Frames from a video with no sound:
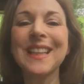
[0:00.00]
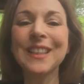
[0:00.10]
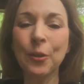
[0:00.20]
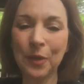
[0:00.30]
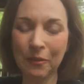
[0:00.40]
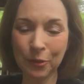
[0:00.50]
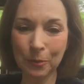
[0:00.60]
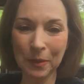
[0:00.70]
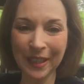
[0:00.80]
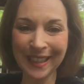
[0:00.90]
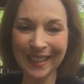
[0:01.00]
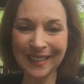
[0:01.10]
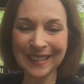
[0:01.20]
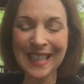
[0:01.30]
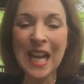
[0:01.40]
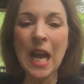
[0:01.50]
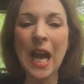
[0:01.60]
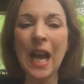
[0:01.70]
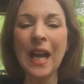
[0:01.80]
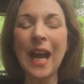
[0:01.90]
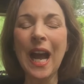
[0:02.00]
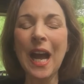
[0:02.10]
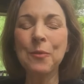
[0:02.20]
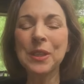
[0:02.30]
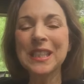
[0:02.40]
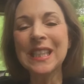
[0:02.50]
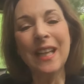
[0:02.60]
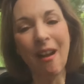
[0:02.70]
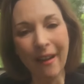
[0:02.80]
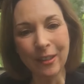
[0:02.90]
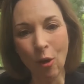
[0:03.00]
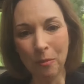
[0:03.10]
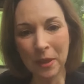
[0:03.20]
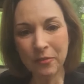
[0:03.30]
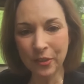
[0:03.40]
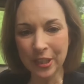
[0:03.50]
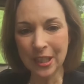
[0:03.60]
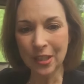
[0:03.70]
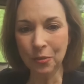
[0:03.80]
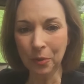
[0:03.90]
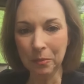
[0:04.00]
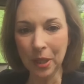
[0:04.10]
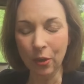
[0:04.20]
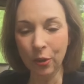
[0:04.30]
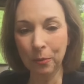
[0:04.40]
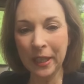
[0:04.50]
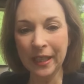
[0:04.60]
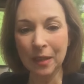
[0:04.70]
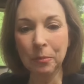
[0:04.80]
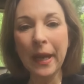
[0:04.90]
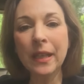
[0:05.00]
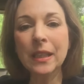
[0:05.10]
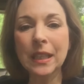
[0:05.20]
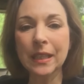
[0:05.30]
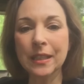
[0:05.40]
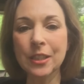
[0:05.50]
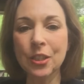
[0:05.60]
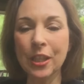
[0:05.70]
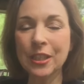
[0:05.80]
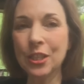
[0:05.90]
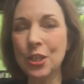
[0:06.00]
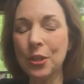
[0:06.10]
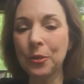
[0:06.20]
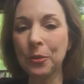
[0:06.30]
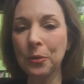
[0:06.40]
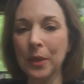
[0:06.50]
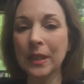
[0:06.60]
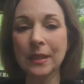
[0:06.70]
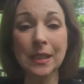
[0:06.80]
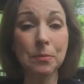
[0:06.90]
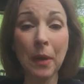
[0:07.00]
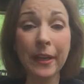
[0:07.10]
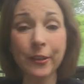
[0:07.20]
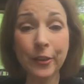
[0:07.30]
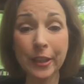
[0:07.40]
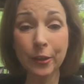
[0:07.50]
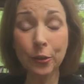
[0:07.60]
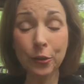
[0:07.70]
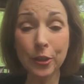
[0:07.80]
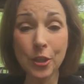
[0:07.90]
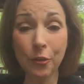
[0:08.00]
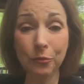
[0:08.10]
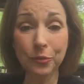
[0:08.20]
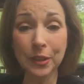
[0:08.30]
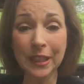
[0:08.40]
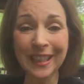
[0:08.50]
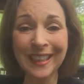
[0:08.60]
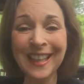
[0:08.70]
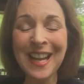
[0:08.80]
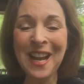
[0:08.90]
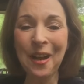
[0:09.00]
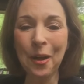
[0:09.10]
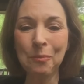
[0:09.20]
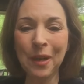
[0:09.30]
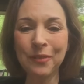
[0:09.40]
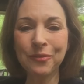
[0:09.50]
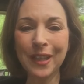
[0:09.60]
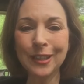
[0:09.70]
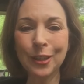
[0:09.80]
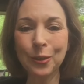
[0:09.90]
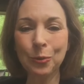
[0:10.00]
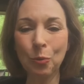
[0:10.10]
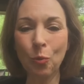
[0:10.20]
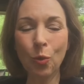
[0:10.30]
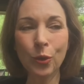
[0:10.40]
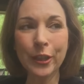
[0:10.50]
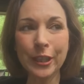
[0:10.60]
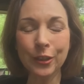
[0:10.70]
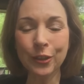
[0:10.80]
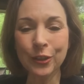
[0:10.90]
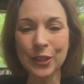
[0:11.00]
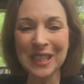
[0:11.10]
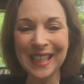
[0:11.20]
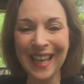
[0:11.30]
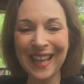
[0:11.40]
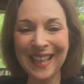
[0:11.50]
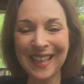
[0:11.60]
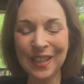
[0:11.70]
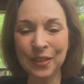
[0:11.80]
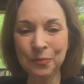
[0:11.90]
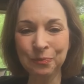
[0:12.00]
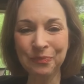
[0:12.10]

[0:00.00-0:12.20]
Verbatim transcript: Hello, everybody. I want to say hi to all my friends in the Remnant Army, and I'm back again just to inspire and encourage, hopefully, uh, my fellow warriors uh,